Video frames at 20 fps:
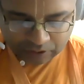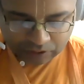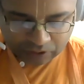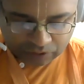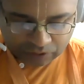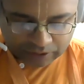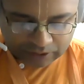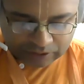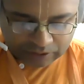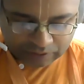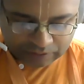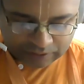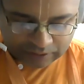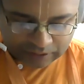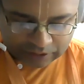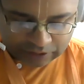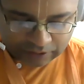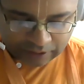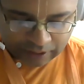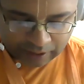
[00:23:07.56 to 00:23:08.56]
the glories of
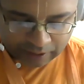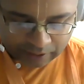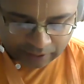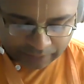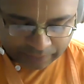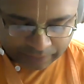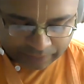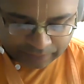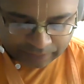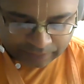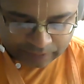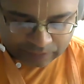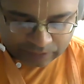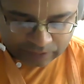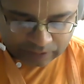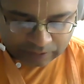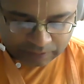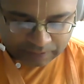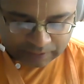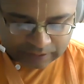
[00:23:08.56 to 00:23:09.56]
such jnana.
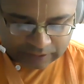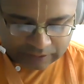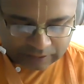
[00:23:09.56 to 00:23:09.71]
So he,